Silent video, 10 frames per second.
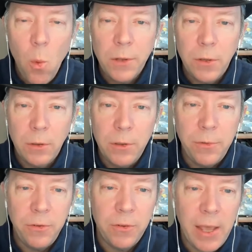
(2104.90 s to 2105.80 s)
to
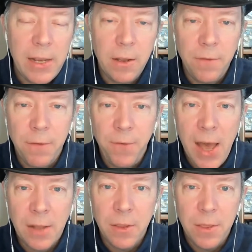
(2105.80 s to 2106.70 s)
lose sight of the
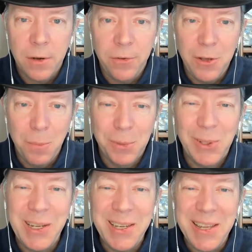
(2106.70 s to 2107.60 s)
fact that there are still
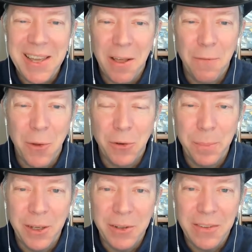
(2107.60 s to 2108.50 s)
plenty of
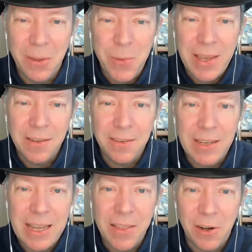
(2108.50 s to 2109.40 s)
vulnerabilities that we can
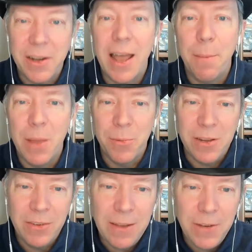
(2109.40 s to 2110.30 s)
see that are not memory
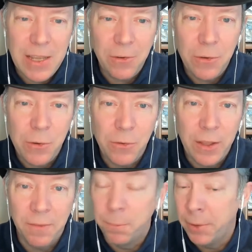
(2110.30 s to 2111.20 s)
safety issues that
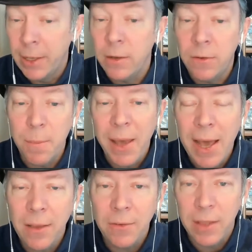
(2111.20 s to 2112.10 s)
have plagued us in the
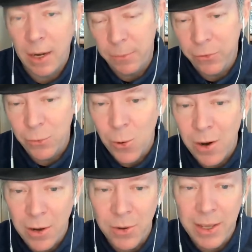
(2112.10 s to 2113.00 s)
past that I'm sure
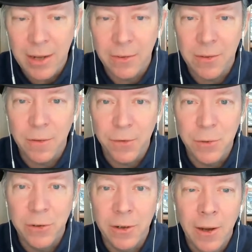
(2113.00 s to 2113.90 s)
are going to hit us in the
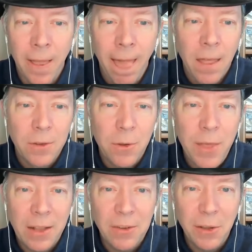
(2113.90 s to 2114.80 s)
future. So
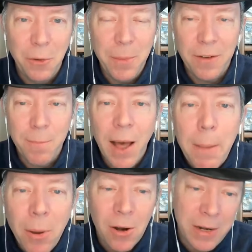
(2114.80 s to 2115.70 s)
that's a little bit of my
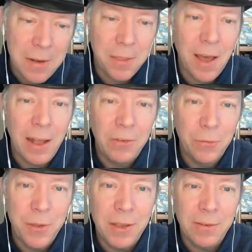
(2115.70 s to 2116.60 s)
parting thoughts
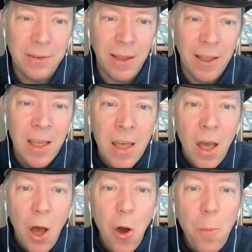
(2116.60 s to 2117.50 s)
for this uh,
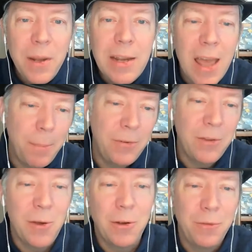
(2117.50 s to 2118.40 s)
opening
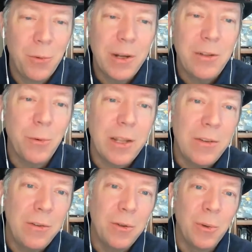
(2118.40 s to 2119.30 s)
episode of
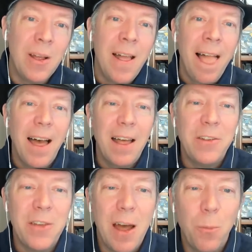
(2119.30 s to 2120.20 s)
2022. Uh,
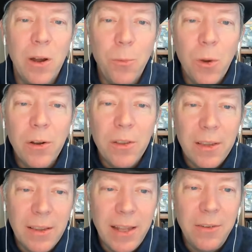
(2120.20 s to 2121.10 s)
John, where where
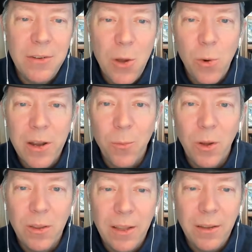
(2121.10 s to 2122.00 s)
let us know where
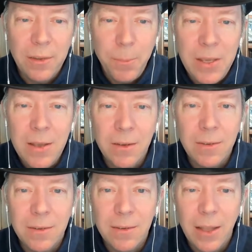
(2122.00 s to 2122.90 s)
what, let peek
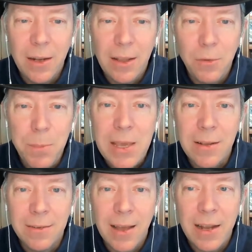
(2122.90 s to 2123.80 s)
us let it let's peek
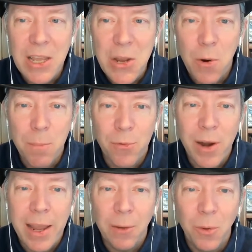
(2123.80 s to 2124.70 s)
inside to your
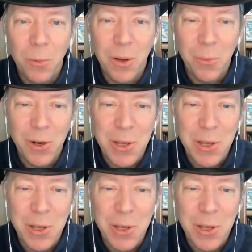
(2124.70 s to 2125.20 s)
brain. What what what are you